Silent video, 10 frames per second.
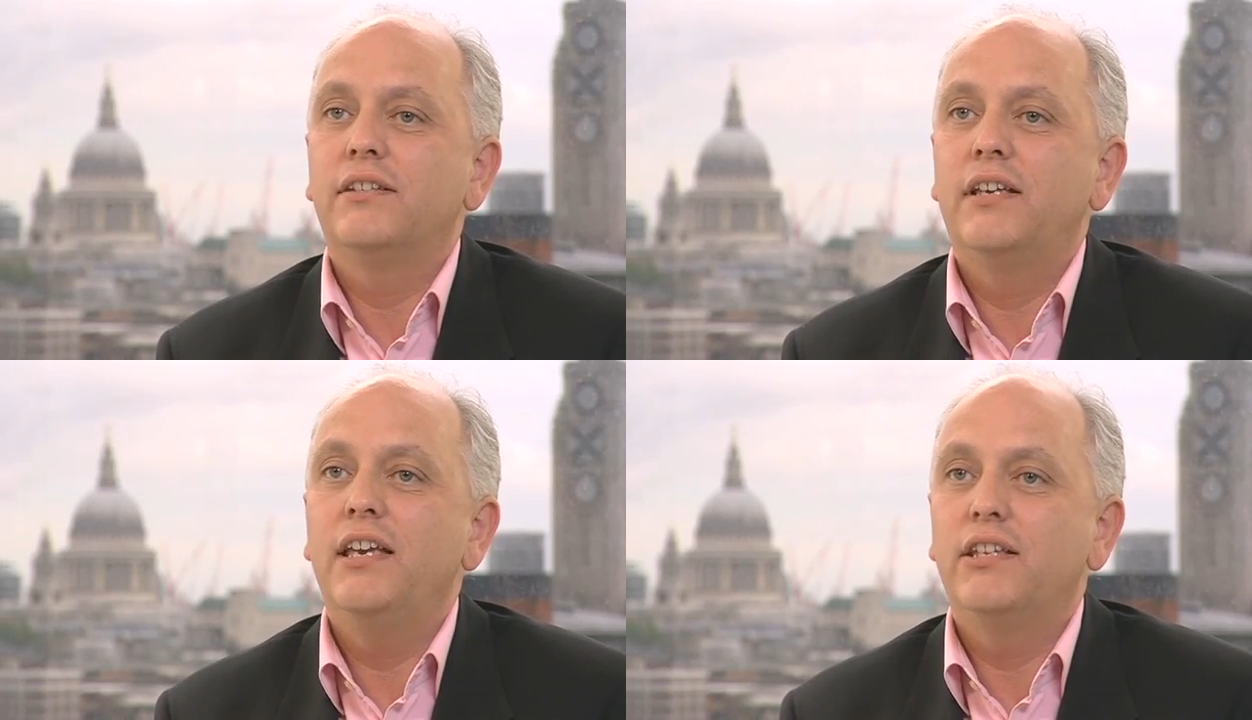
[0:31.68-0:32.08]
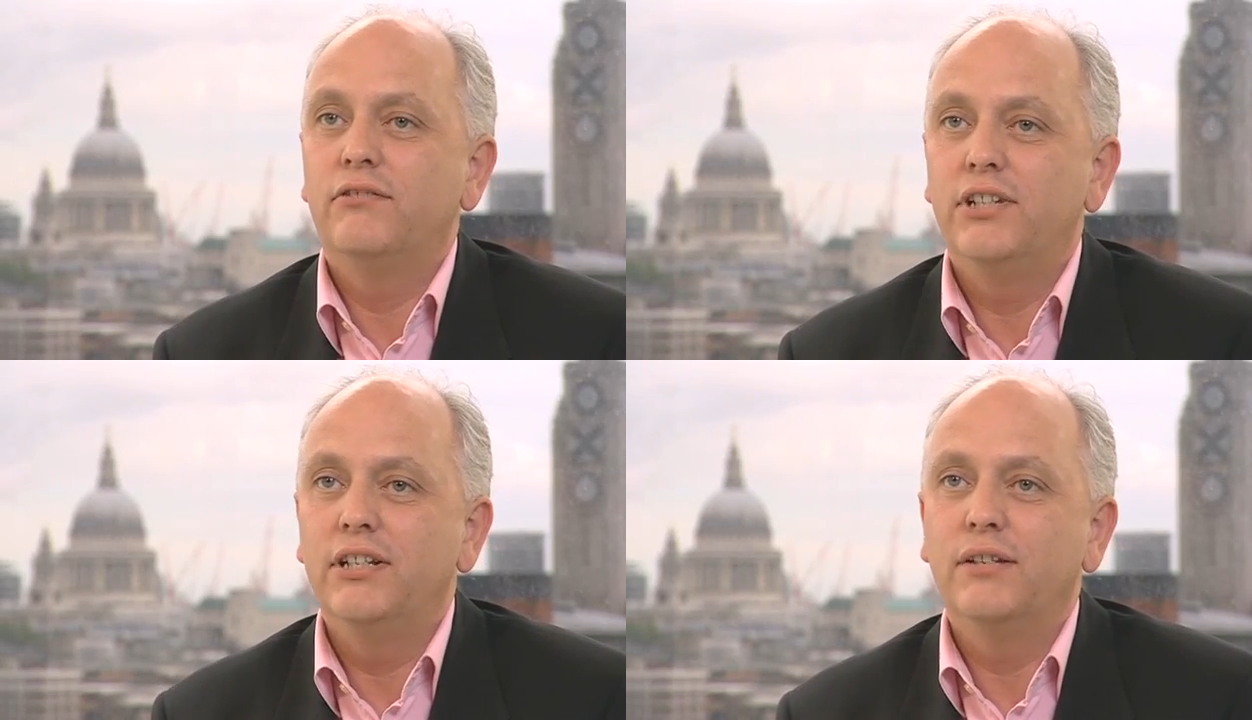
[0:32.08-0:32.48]
key
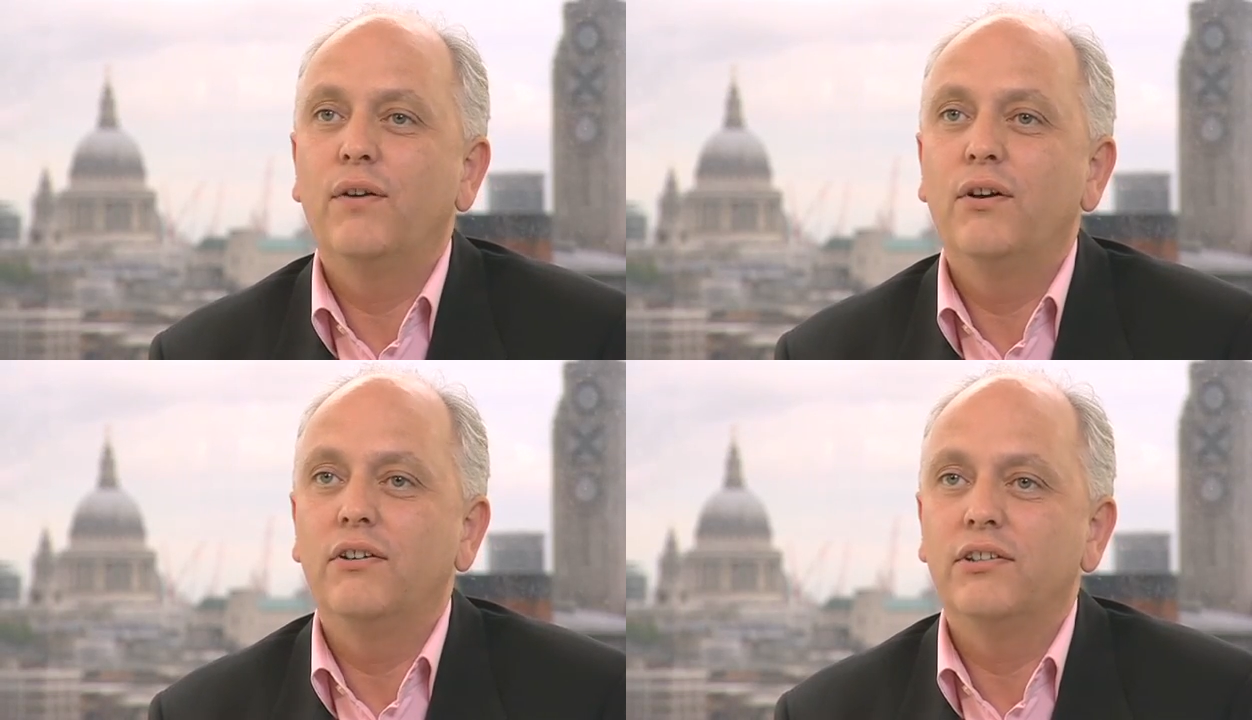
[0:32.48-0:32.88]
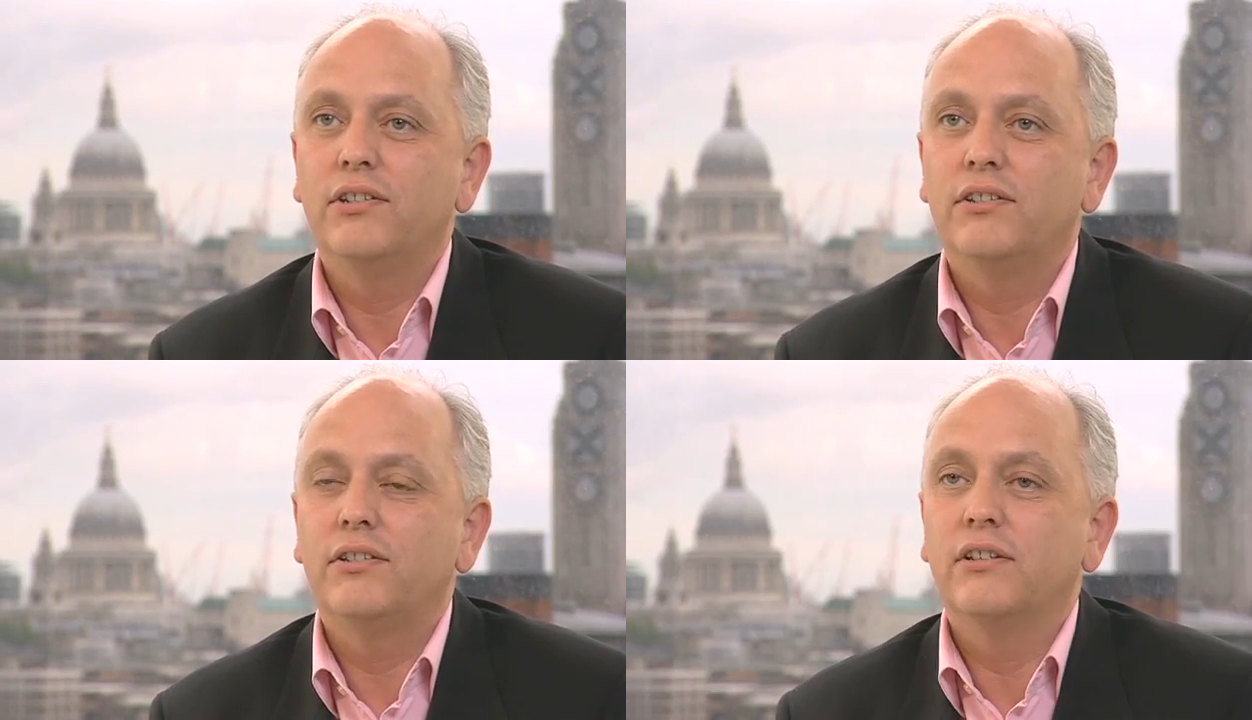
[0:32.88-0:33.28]
strategic focus
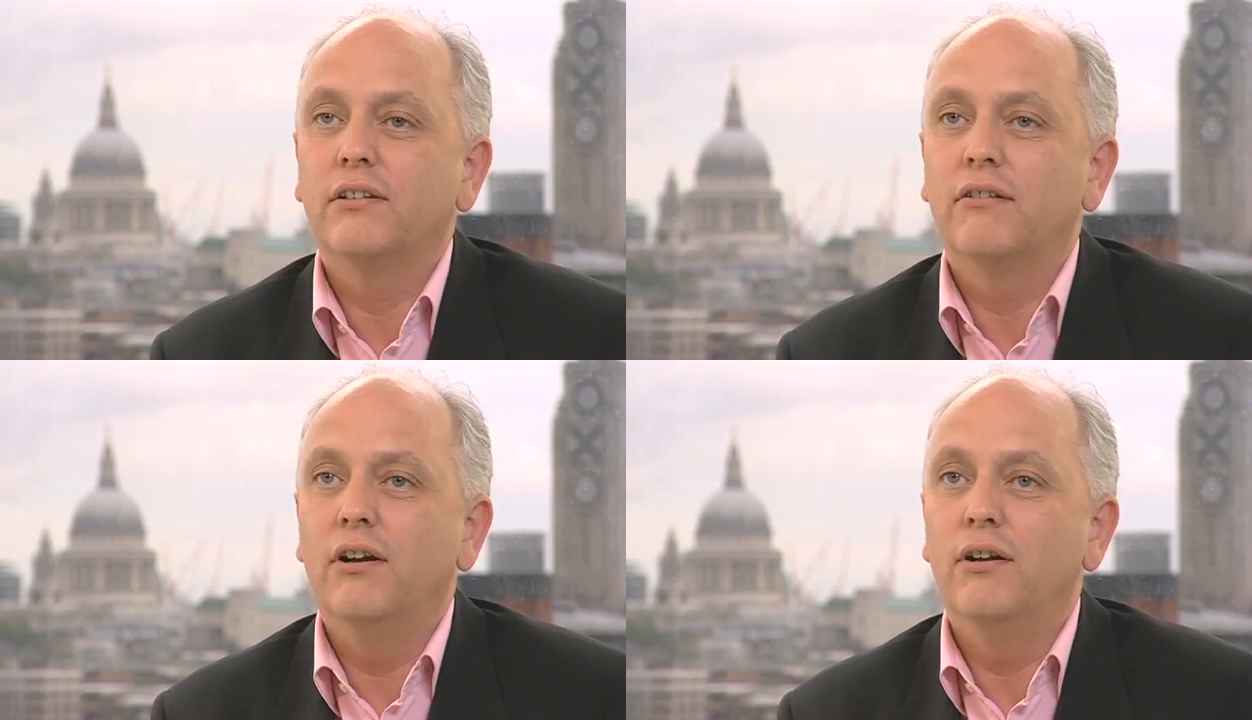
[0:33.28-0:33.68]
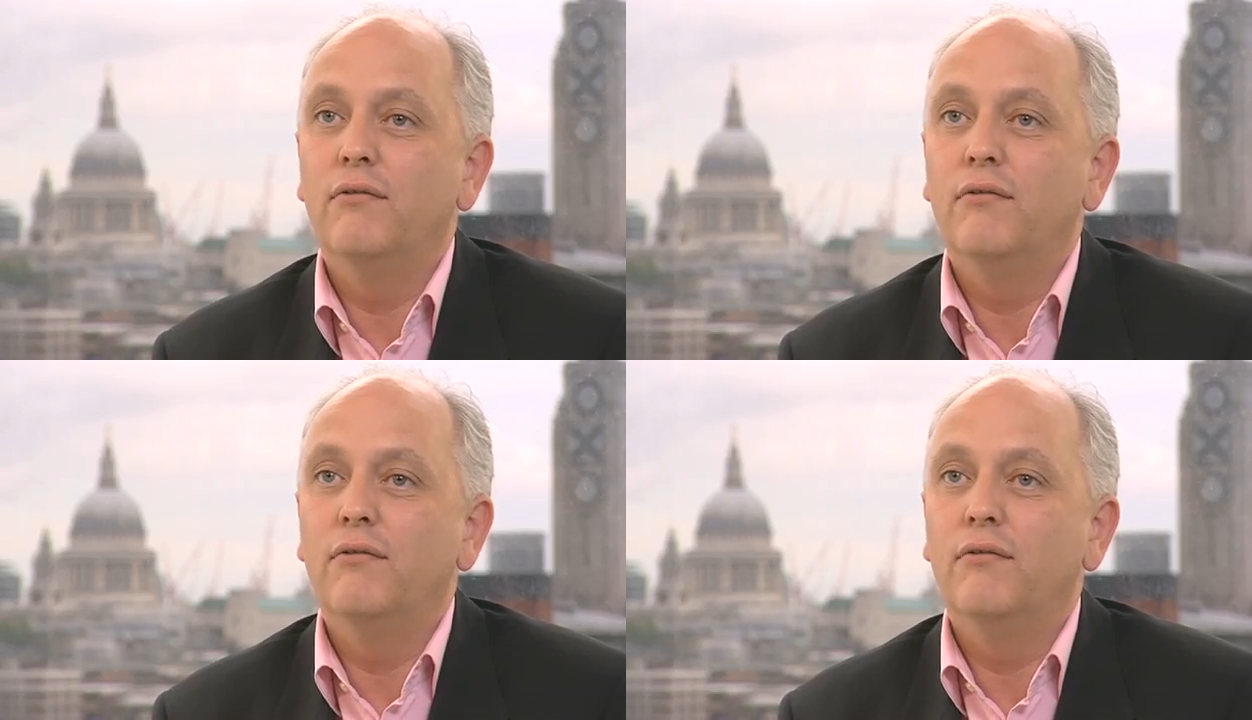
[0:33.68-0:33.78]
is to grow